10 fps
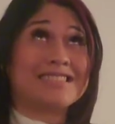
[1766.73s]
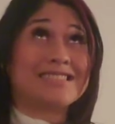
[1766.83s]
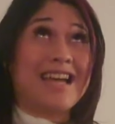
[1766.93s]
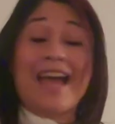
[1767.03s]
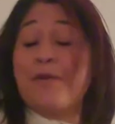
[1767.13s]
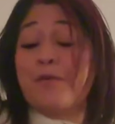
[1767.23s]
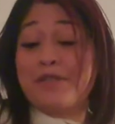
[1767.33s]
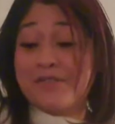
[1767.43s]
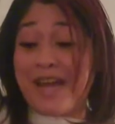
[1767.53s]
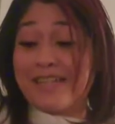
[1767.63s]
I will
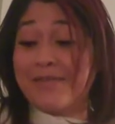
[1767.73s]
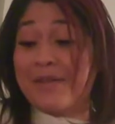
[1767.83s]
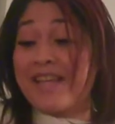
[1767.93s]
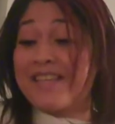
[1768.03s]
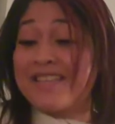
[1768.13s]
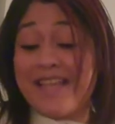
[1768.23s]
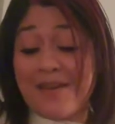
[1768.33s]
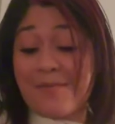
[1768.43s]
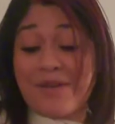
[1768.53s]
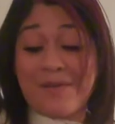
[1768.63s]
retract what I just
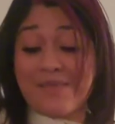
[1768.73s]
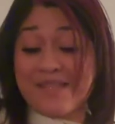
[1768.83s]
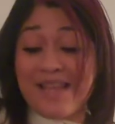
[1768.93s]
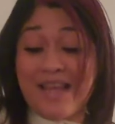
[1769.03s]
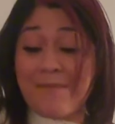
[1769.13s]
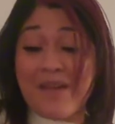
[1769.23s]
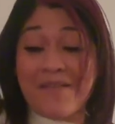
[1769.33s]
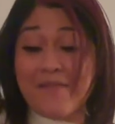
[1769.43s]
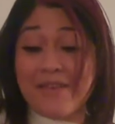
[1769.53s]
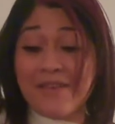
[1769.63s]
said. But I'm just like, I'm
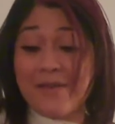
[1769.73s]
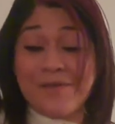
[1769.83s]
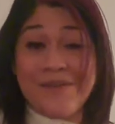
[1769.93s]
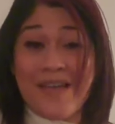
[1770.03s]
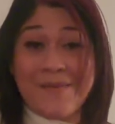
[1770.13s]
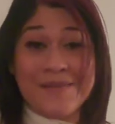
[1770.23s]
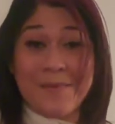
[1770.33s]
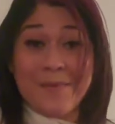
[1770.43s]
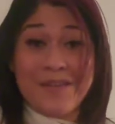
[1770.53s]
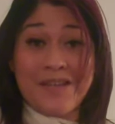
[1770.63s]
not feeling those vibes.
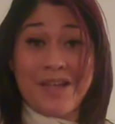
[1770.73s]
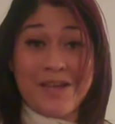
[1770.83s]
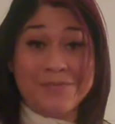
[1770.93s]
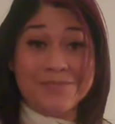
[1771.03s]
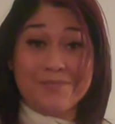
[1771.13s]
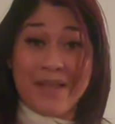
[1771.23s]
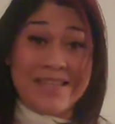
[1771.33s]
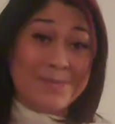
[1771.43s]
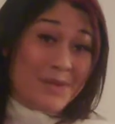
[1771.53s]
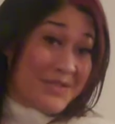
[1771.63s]
I'm really not. At
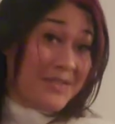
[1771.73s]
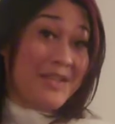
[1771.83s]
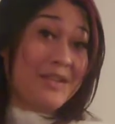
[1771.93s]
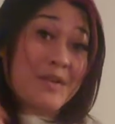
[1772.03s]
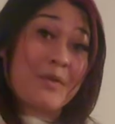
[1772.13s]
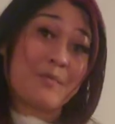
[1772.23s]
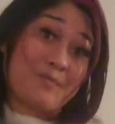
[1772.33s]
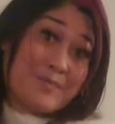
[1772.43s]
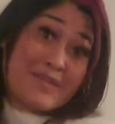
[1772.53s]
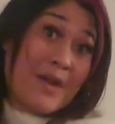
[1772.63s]
least personally,
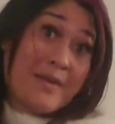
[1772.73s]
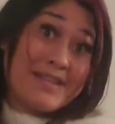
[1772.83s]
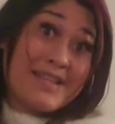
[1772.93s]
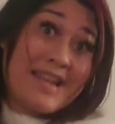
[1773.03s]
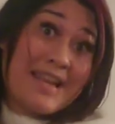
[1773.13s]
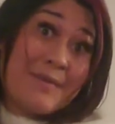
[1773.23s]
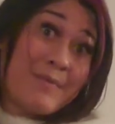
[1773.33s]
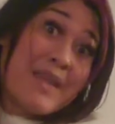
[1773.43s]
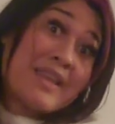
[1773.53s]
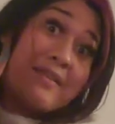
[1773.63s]
it's not resonating with
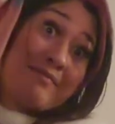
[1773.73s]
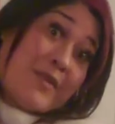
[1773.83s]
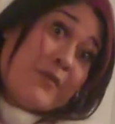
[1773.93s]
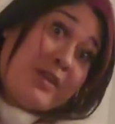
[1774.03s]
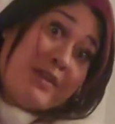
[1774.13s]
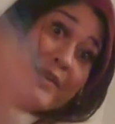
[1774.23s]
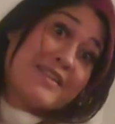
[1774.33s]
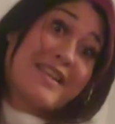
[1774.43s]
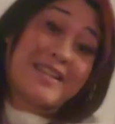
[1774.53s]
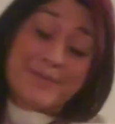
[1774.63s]
me. Hopefully it
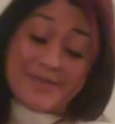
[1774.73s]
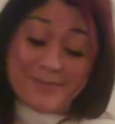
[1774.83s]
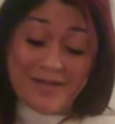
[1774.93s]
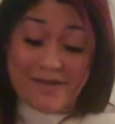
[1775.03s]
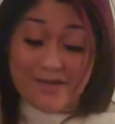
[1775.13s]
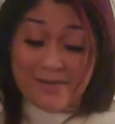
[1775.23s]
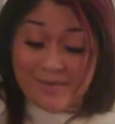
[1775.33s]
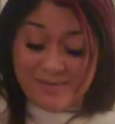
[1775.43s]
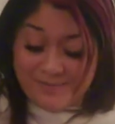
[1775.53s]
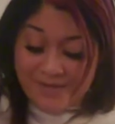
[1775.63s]
resonates with some of y'all.
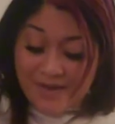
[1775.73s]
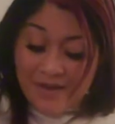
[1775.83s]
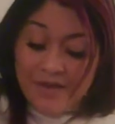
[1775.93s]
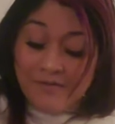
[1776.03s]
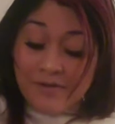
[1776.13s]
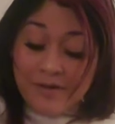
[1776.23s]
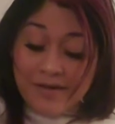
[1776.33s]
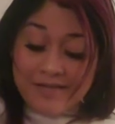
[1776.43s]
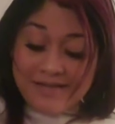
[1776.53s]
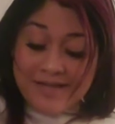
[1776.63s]
But flirt,
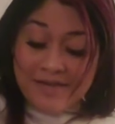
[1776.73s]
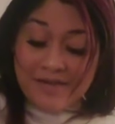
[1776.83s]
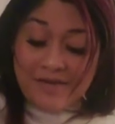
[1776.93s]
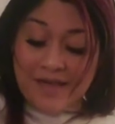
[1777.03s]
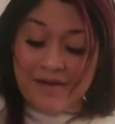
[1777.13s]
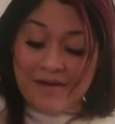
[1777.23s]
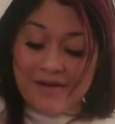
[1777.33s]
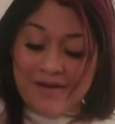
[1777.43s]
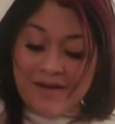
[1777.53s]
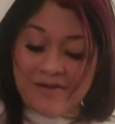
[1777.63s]
extend your
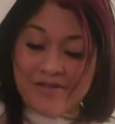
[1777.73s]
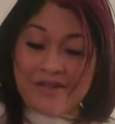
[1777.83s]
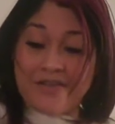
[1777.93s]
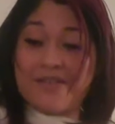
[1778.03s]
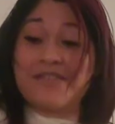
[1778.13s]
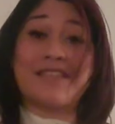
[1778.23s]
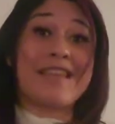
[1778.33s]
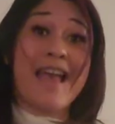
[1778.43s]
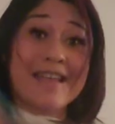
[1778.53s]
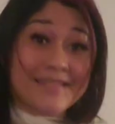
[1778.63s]
lighthearted energy to others.
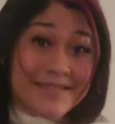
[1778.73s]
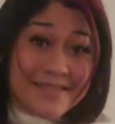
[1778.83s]
Yes.